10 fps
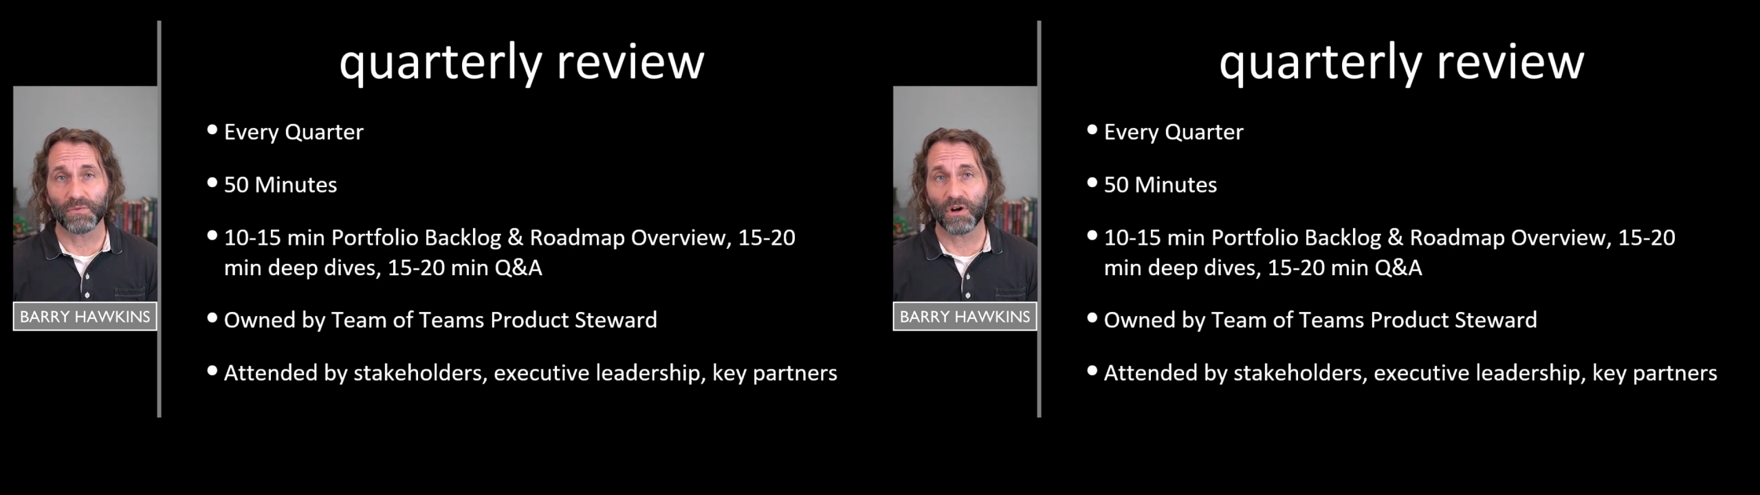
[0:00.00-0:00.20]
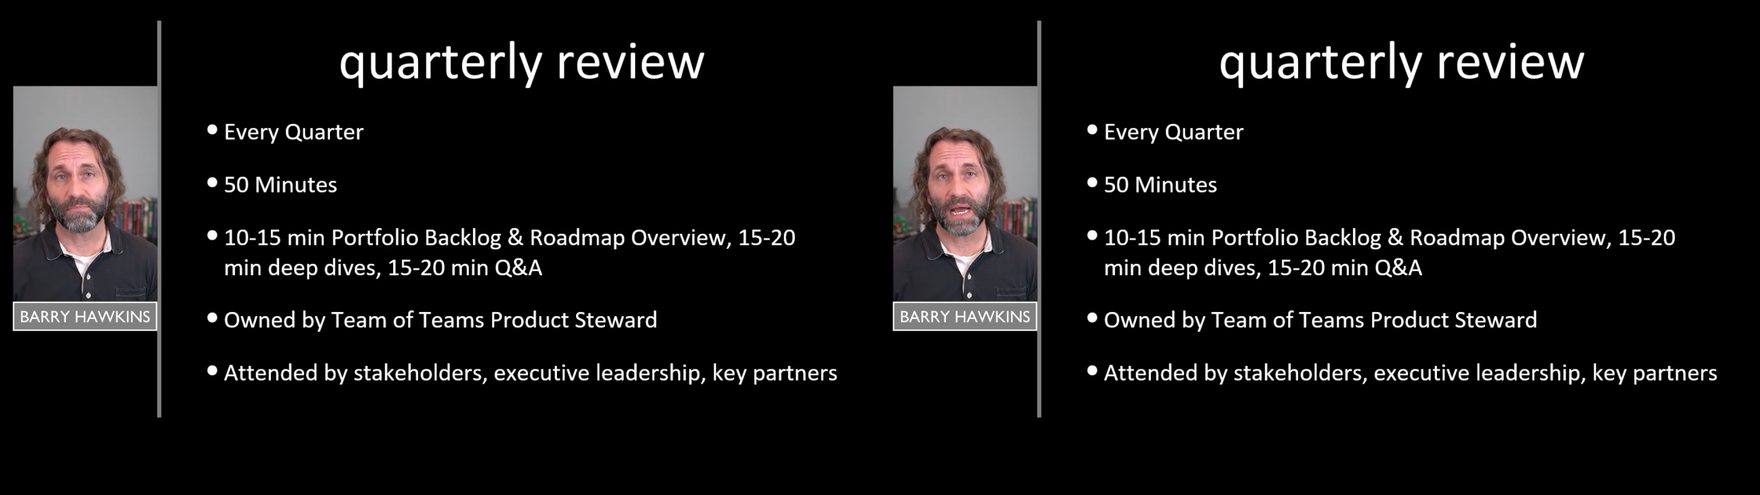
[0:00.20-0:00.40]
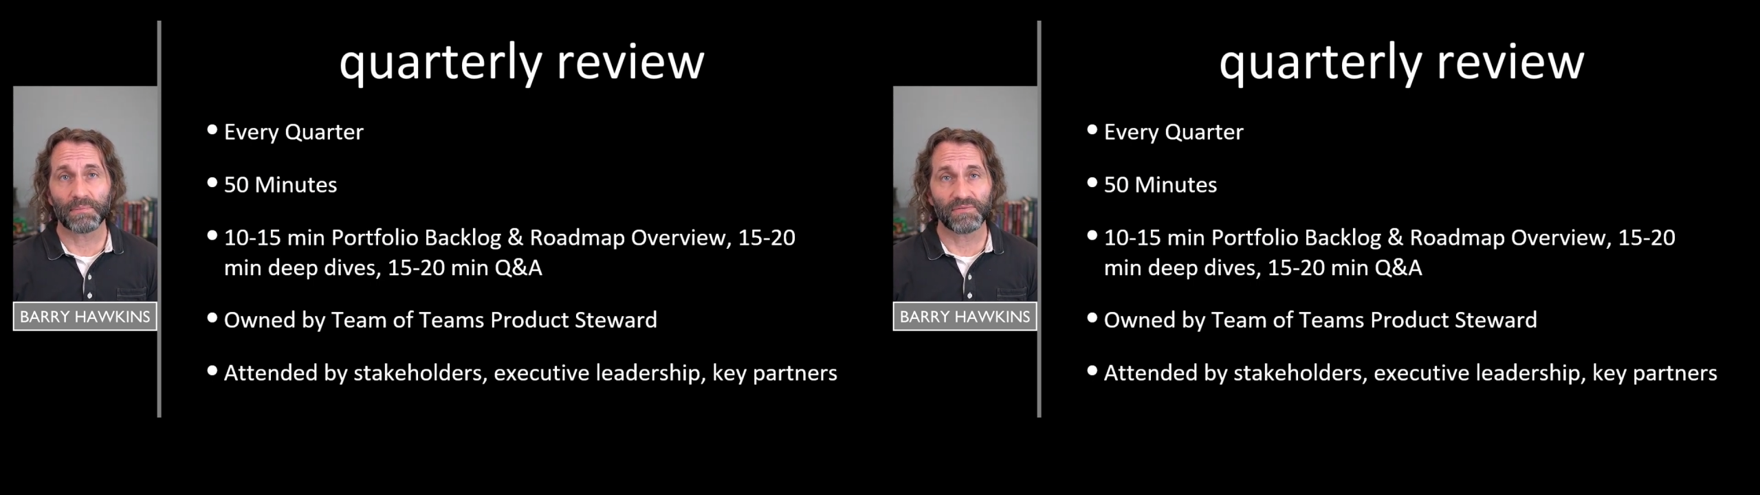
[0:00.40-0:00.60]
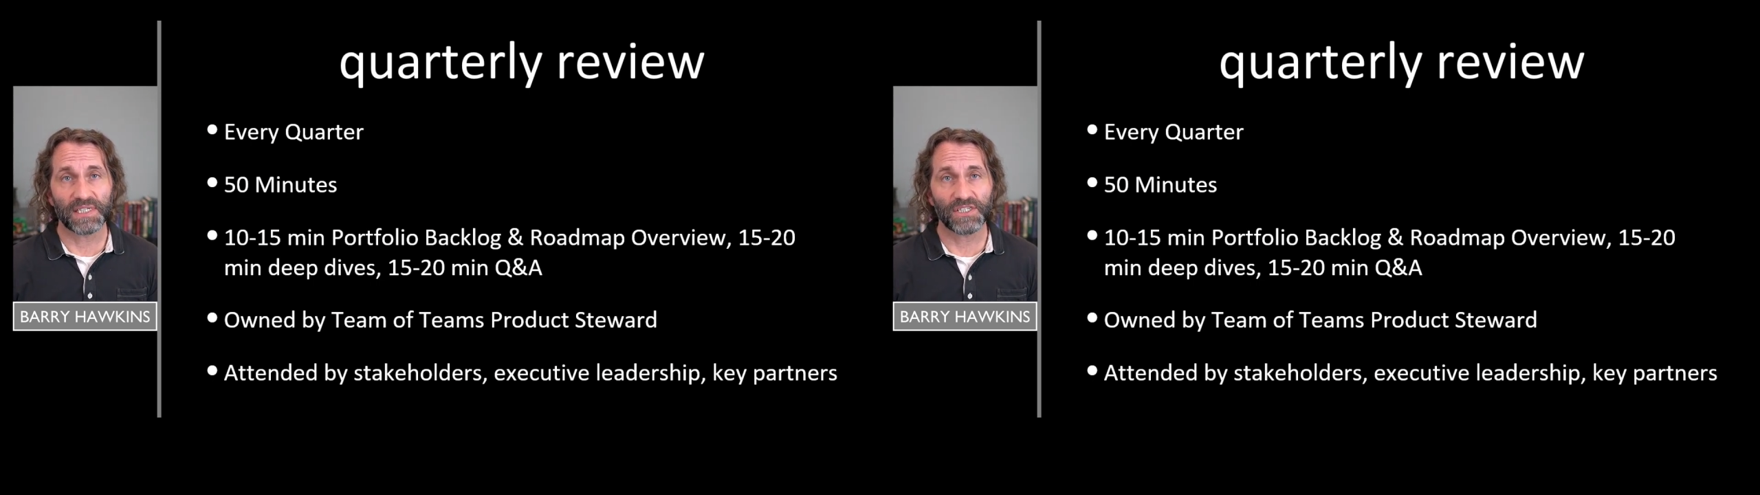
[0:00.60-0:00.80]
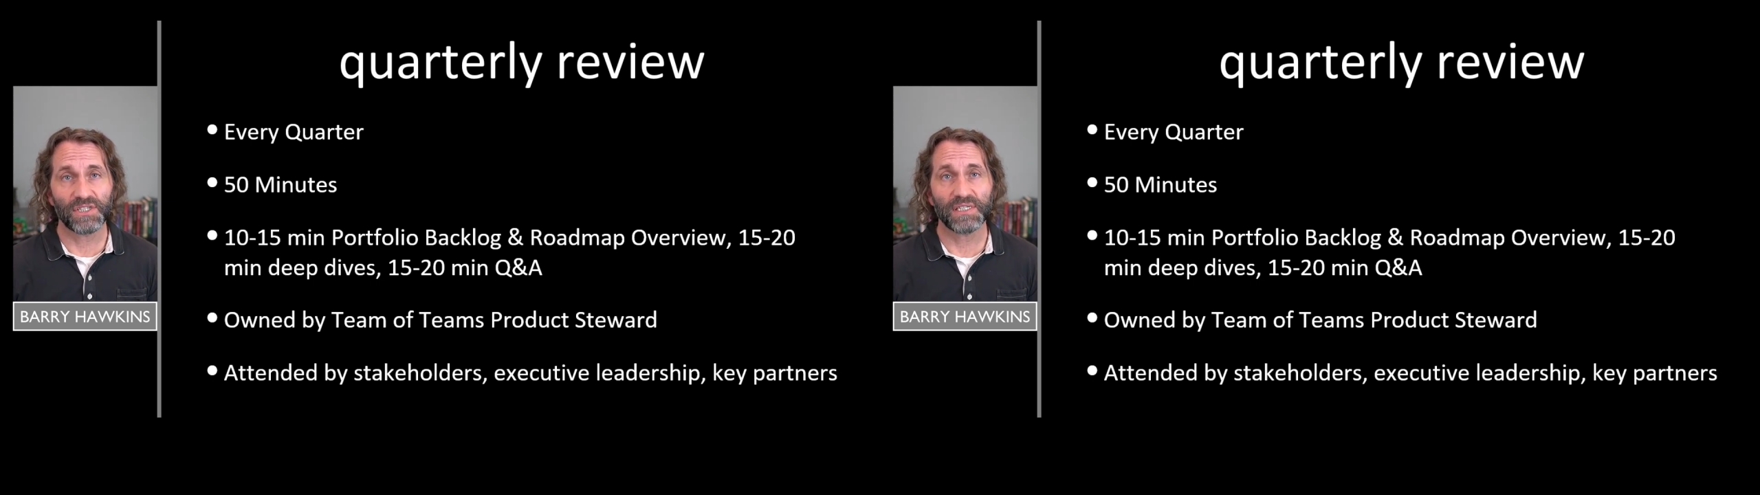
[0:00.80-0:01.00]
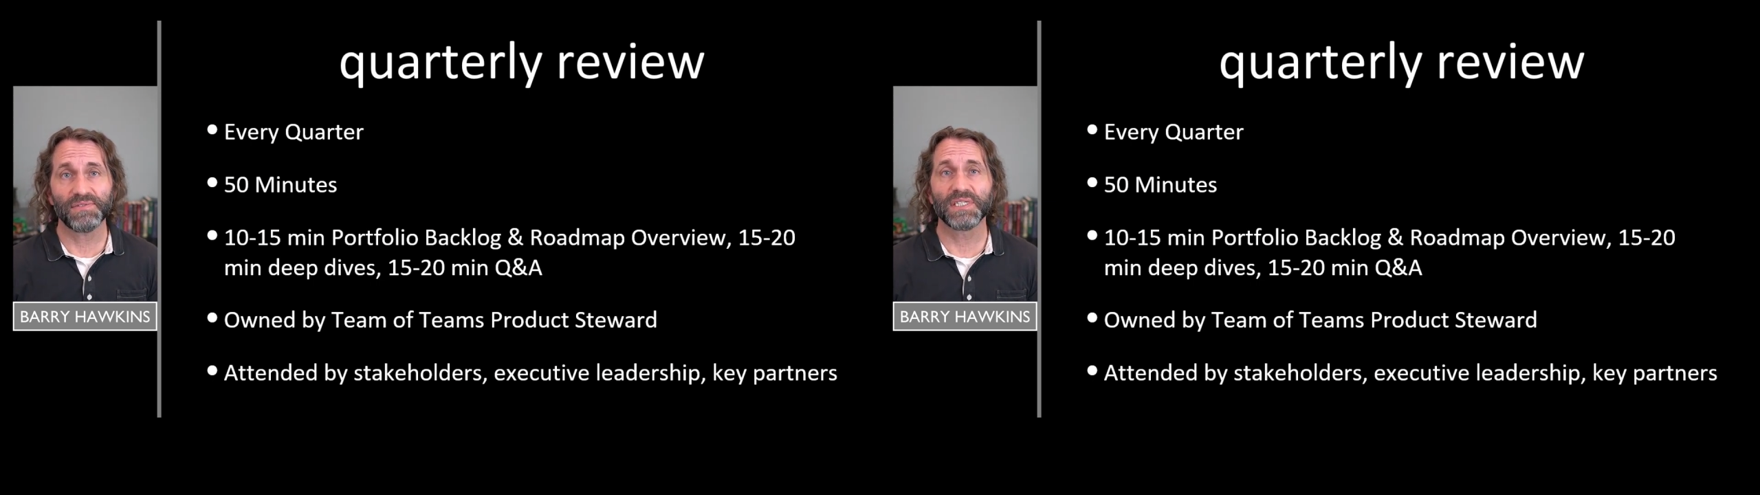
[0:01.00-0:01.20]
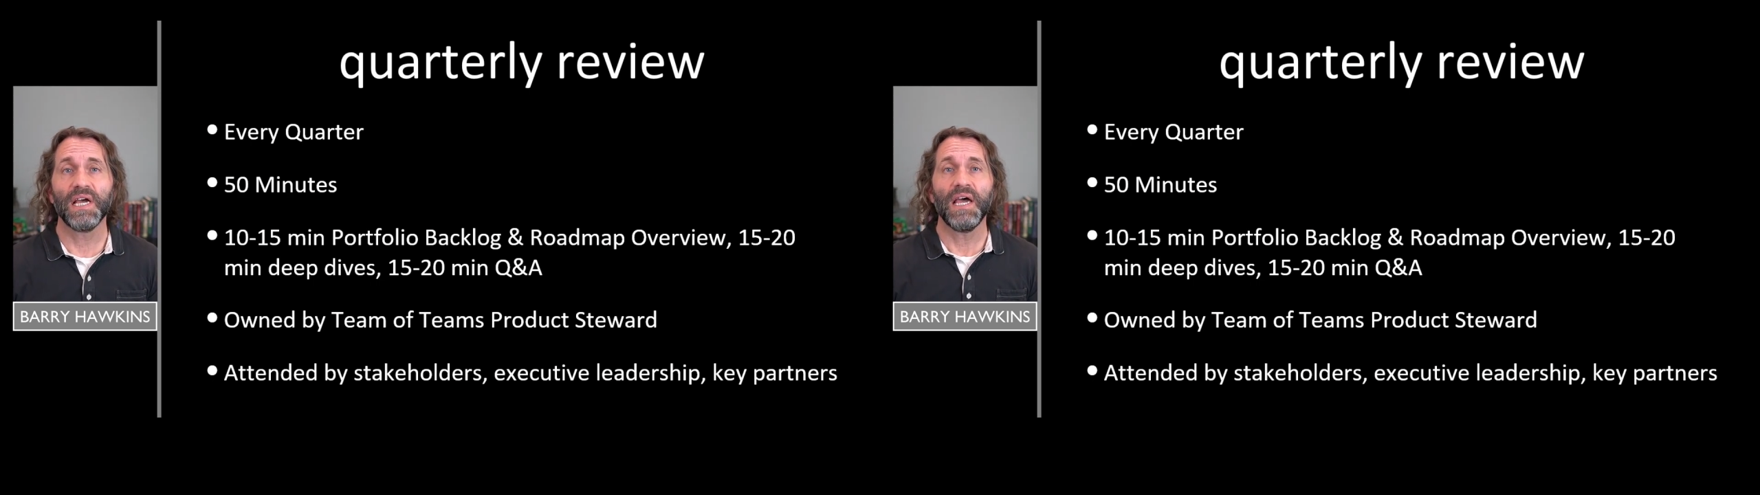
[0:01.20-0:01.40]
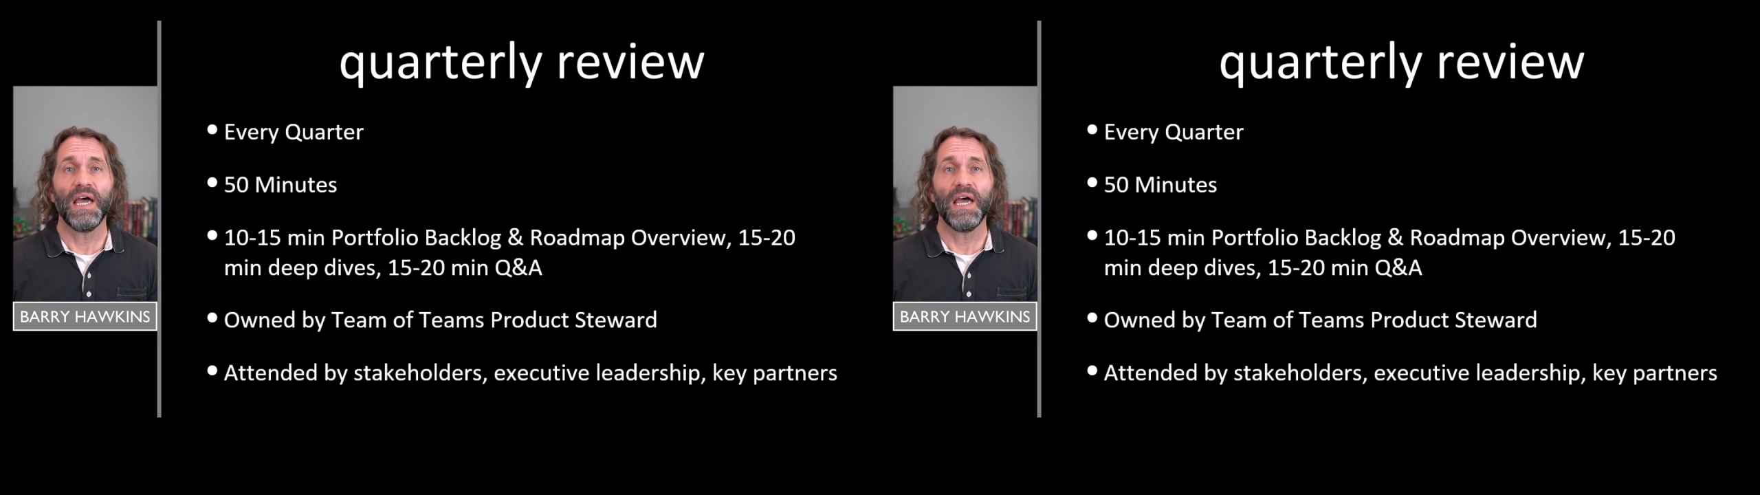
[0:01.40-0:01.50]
roadmap of initiatives